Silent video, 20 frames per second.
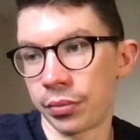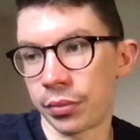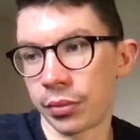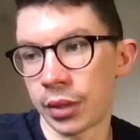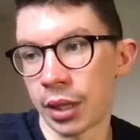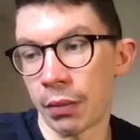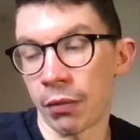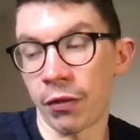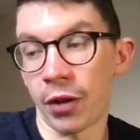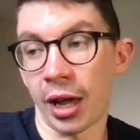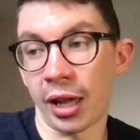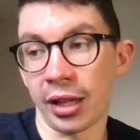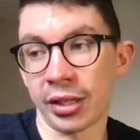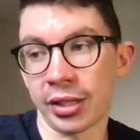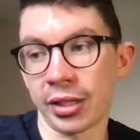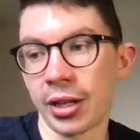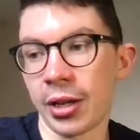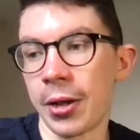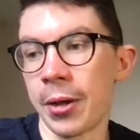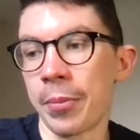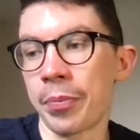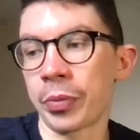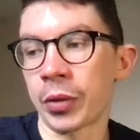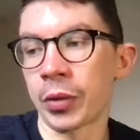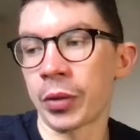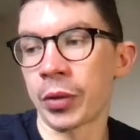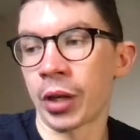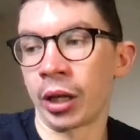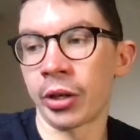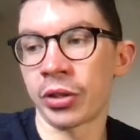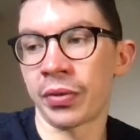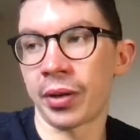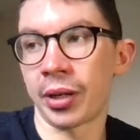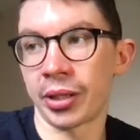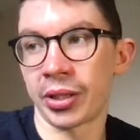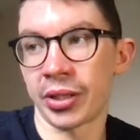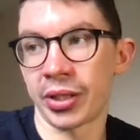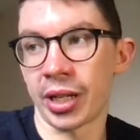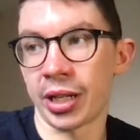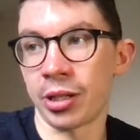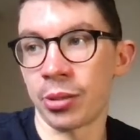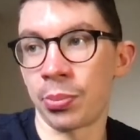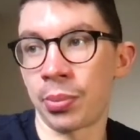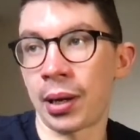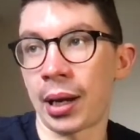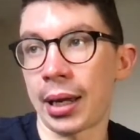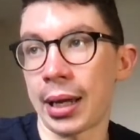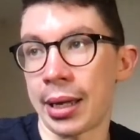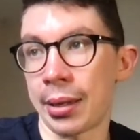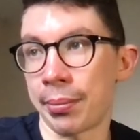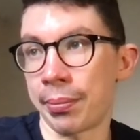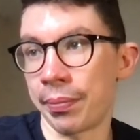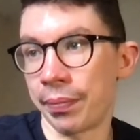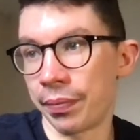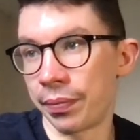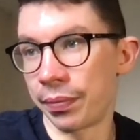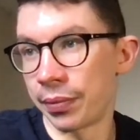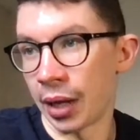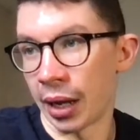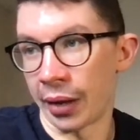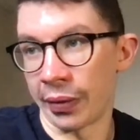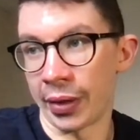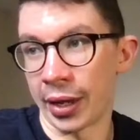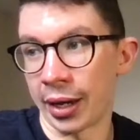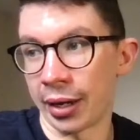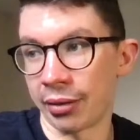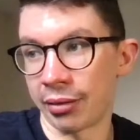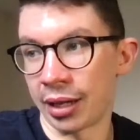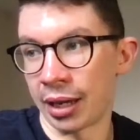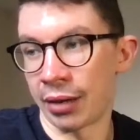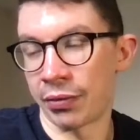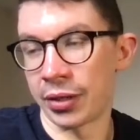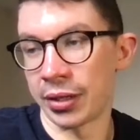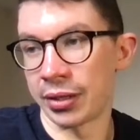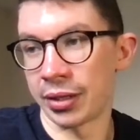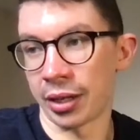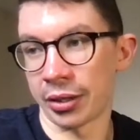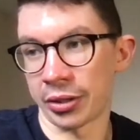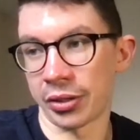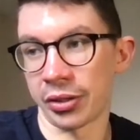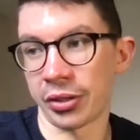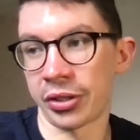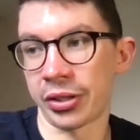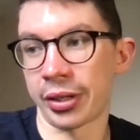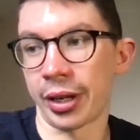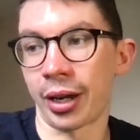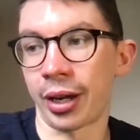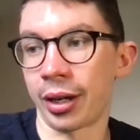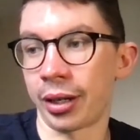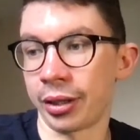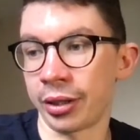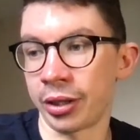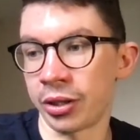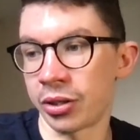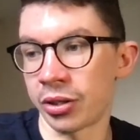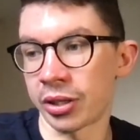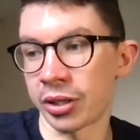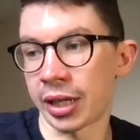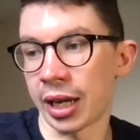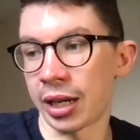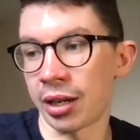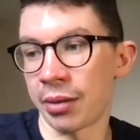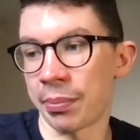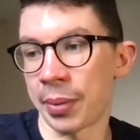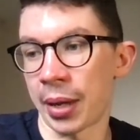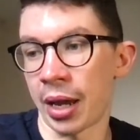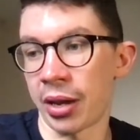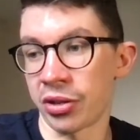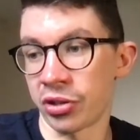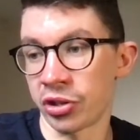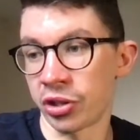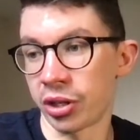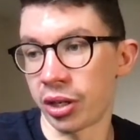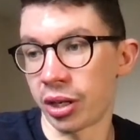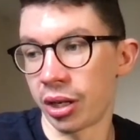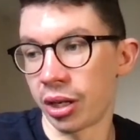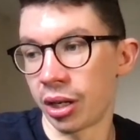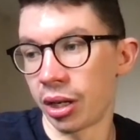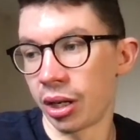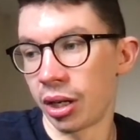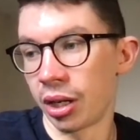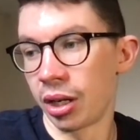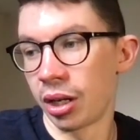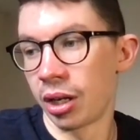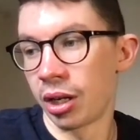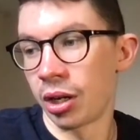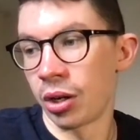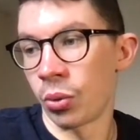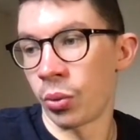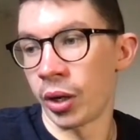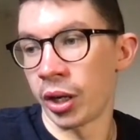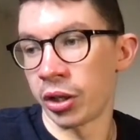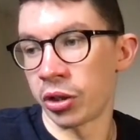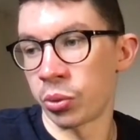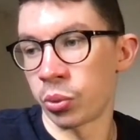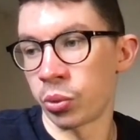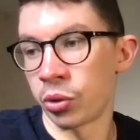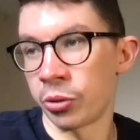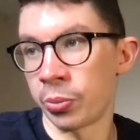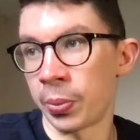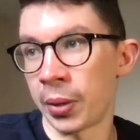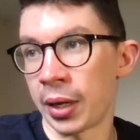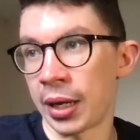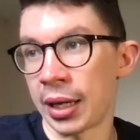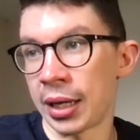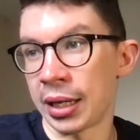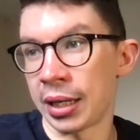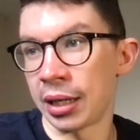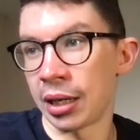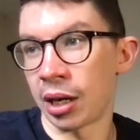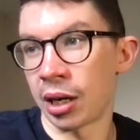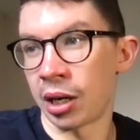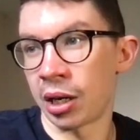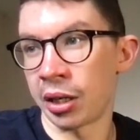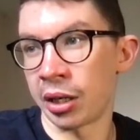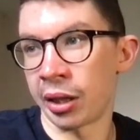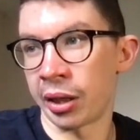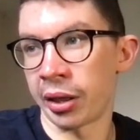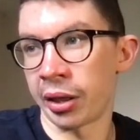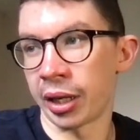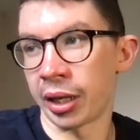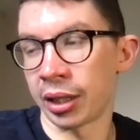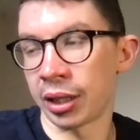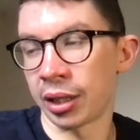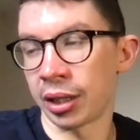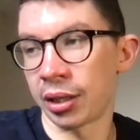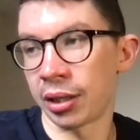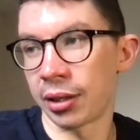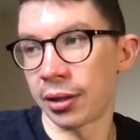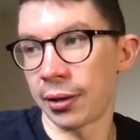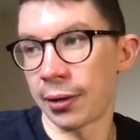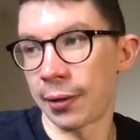In fact, I go as far to say you play him, and then if he doesn't start, you just get your bench, which would be, I think